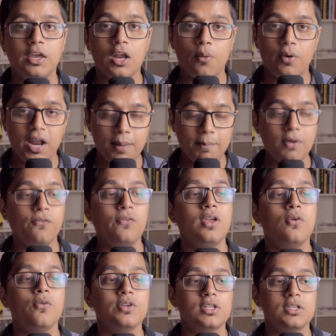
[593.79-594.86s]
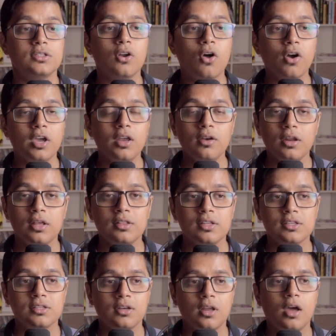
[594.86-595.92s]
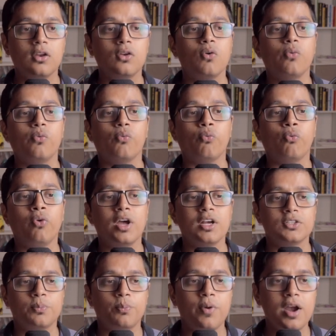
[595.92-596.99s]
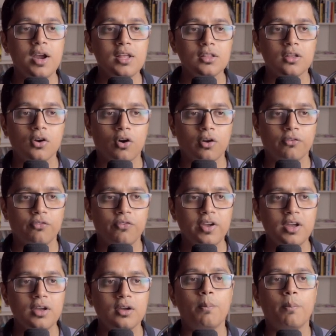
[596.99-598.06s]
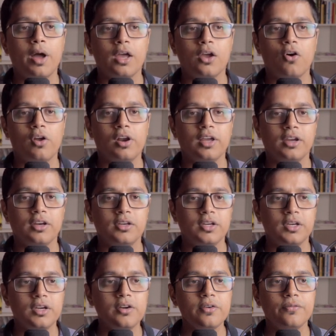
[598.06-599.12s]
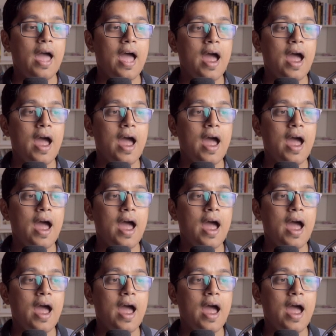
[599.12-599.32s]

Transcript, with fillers: In our MFE, which is login in this scenario, we are spreading the config by calling it here.